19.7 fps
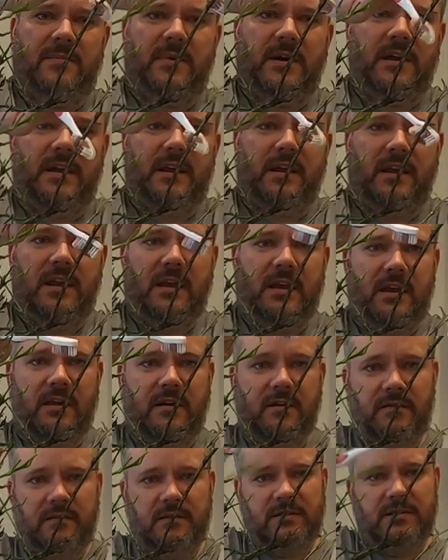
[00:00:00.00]
by
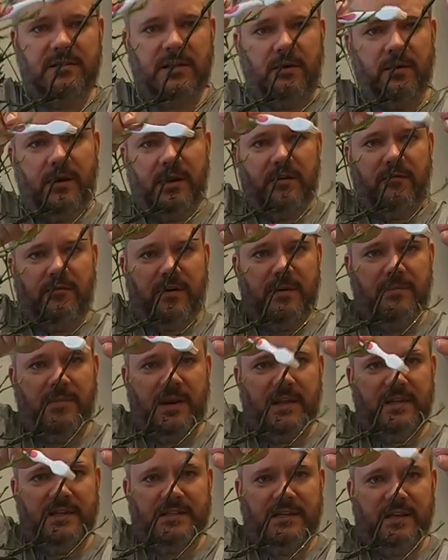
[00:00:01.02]
uh, totally
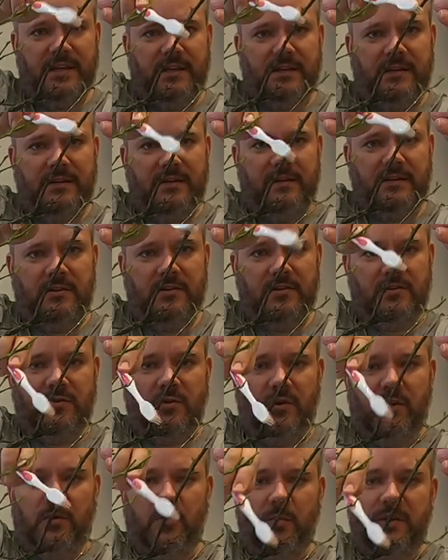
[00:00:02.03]
replacing the
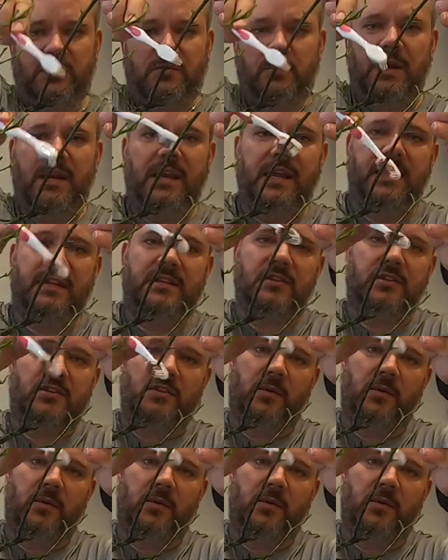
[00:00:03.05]
soil, which we need to